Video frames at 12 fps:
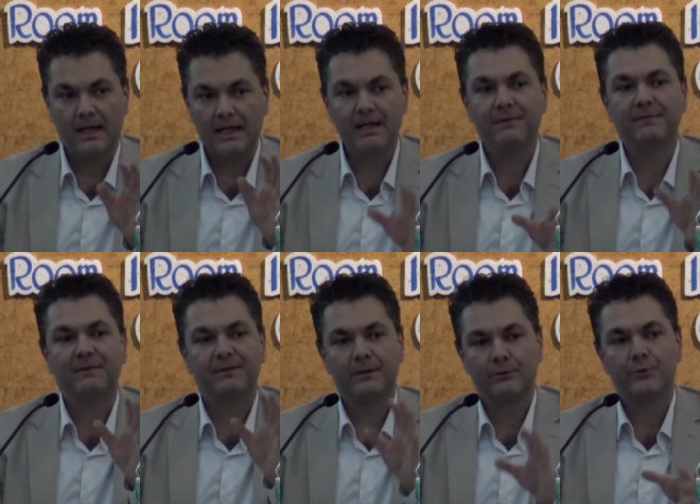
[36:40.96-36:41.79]
If
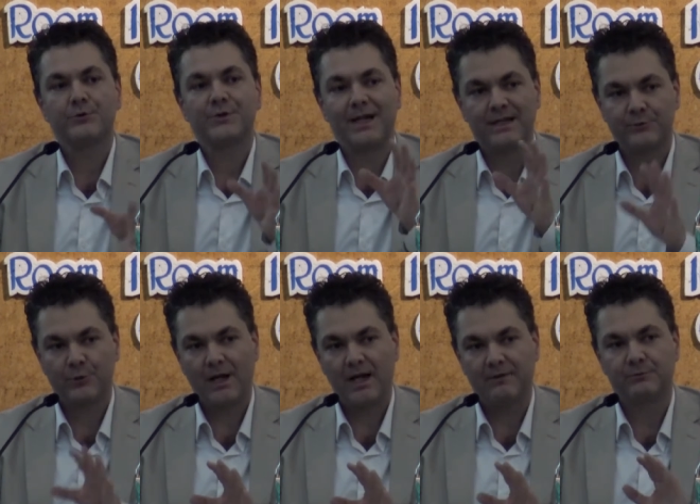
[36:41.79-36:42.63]
there was a
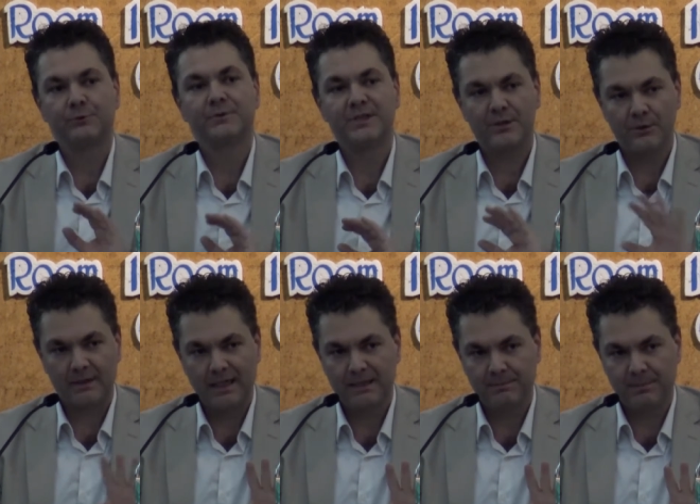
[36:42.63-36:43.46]
drive to
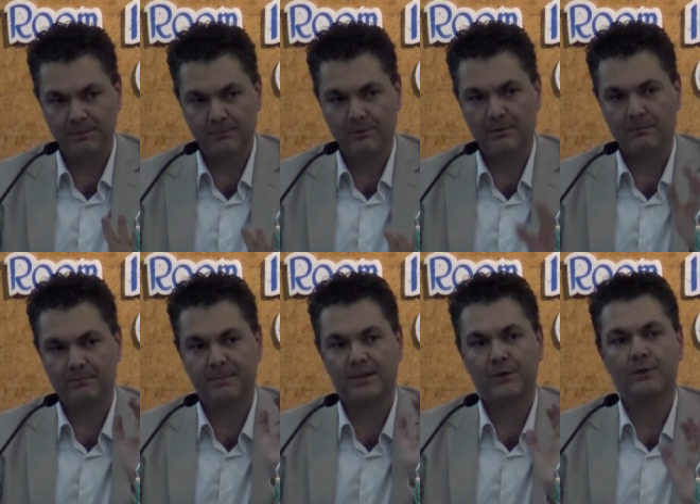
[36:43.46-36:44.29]
dislocate people
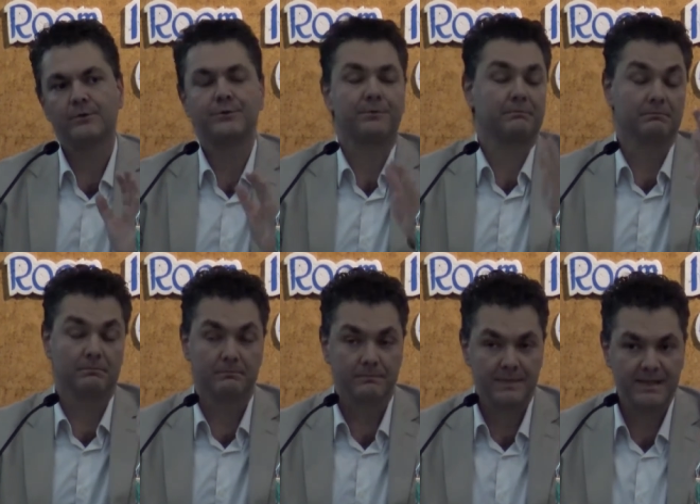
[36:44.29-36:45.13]
because,
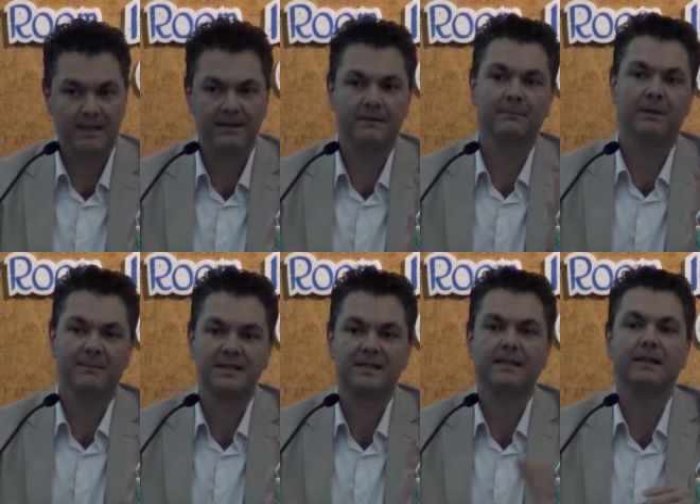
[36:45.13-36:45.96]
say, the
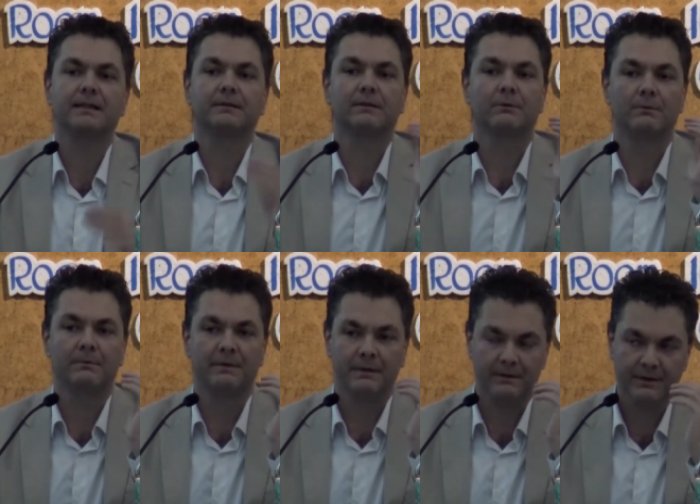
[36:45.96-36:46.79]
Burmese state,
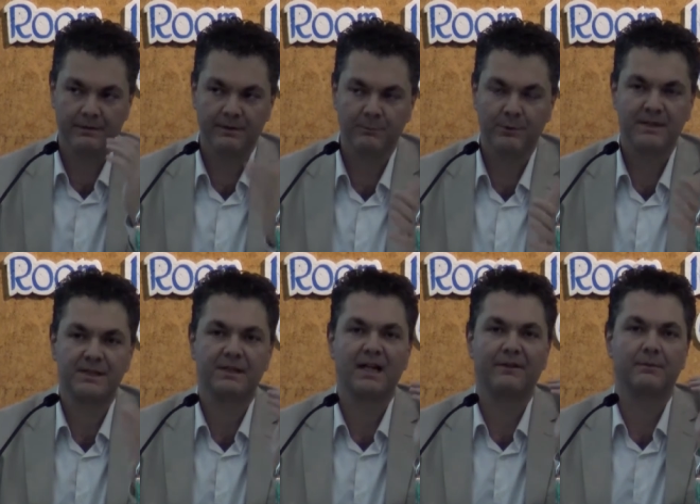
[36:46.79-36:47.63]
the
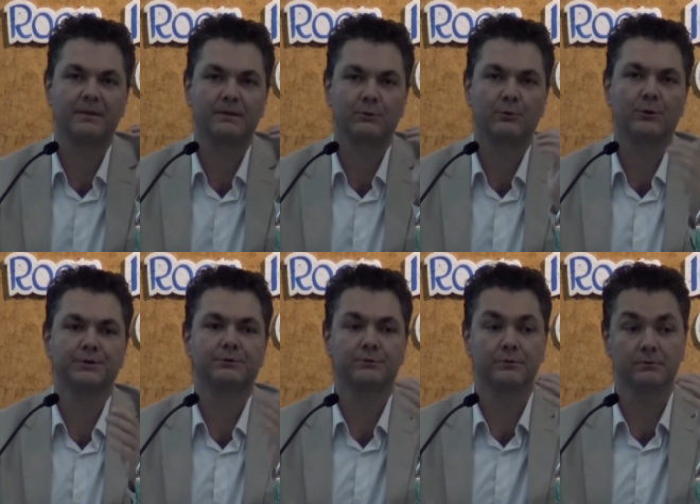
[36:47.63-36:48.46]
Burmese government
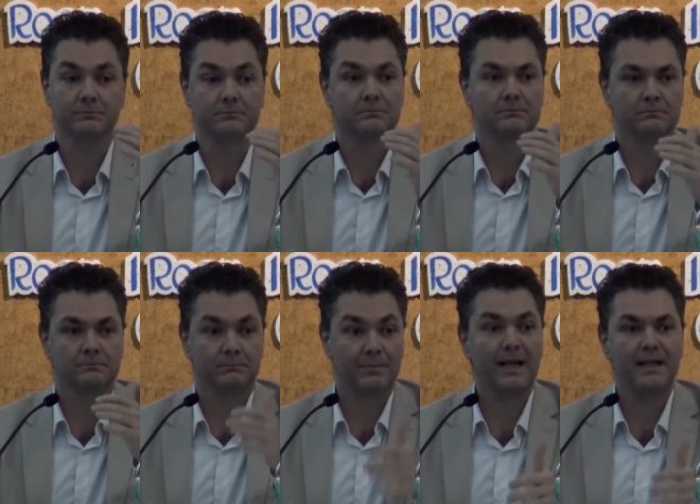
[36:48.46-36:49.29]
wanted to
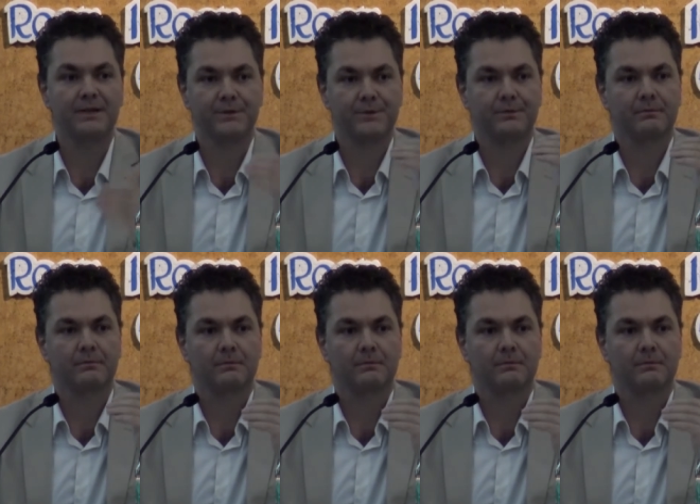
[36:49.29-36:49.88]
place